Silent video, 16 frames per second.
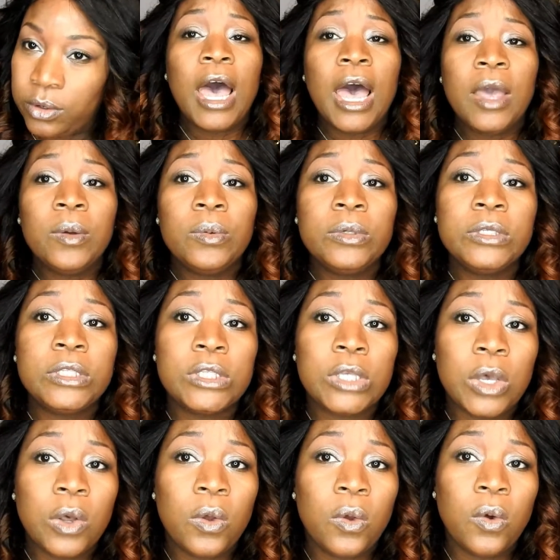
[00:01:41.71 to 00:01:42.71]
I was
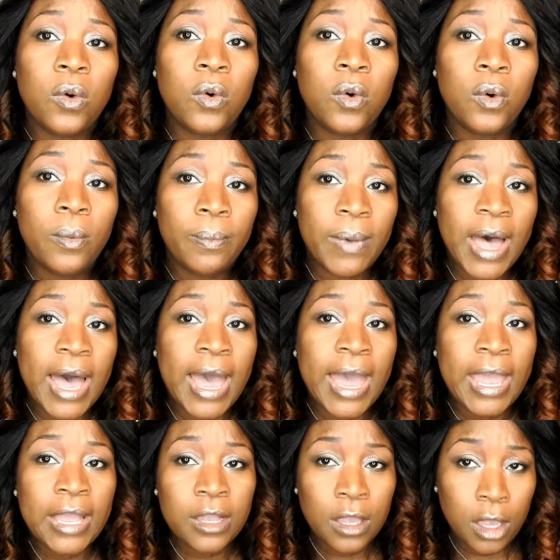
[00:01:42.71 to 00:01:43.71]
told by
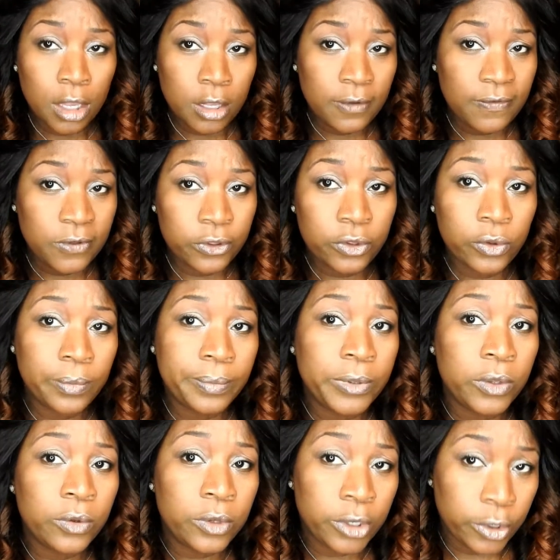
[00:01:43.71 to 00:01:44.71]
an unofficial
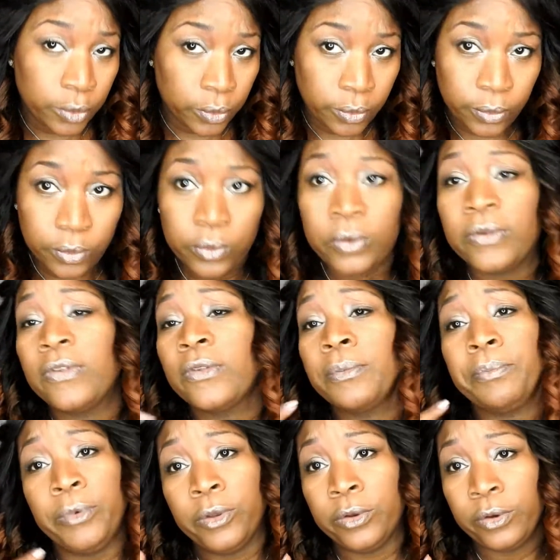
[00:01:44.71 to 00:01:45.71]
beauty guru, because it's
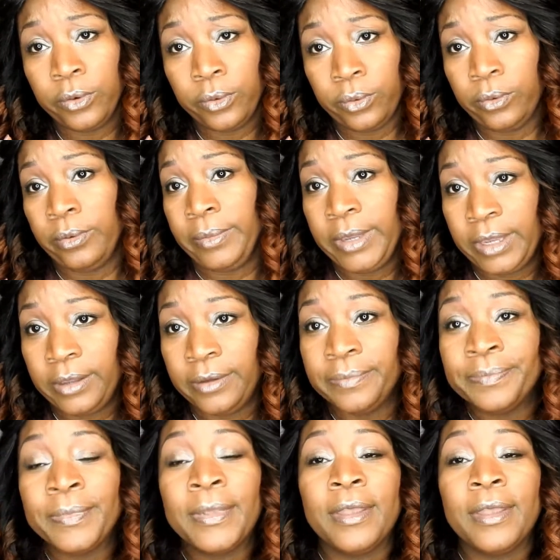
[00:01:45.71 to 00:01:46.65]
a beauty guru to me.